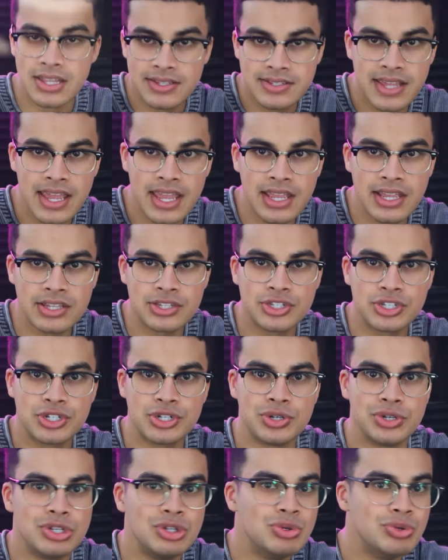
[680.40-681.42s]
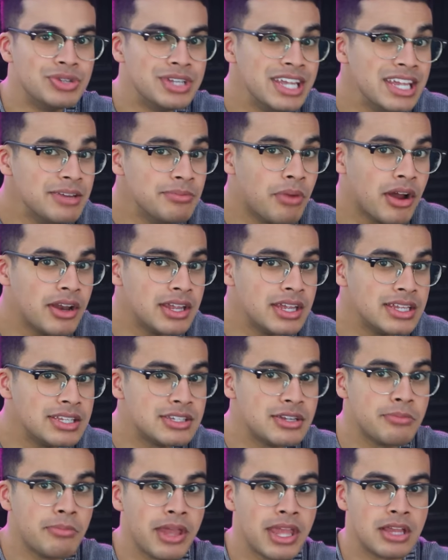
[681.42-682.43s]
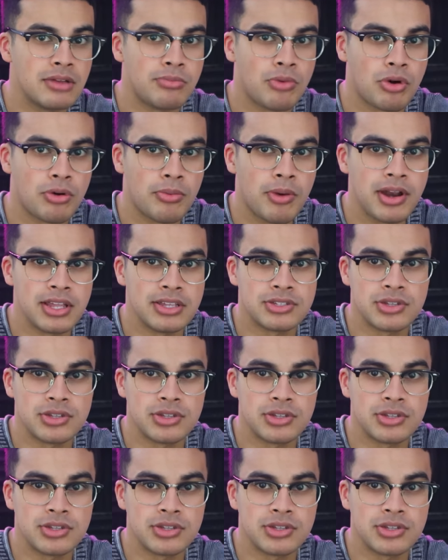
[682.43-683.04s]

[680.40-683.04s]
the saying is true, you need money to make more money.